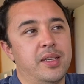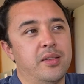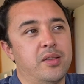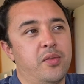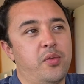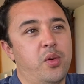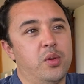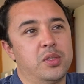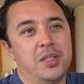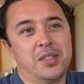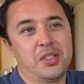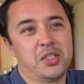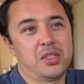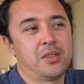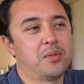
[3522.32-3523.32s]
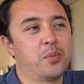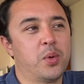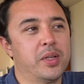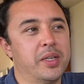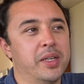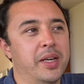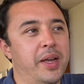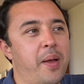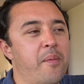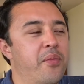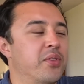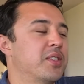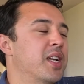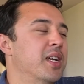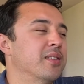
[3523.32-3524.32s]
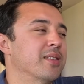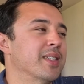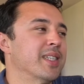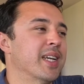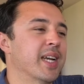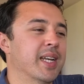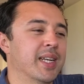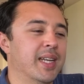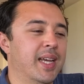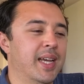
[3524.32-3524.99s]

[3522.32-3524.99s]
Yes, of course. I just want to emphasize it again.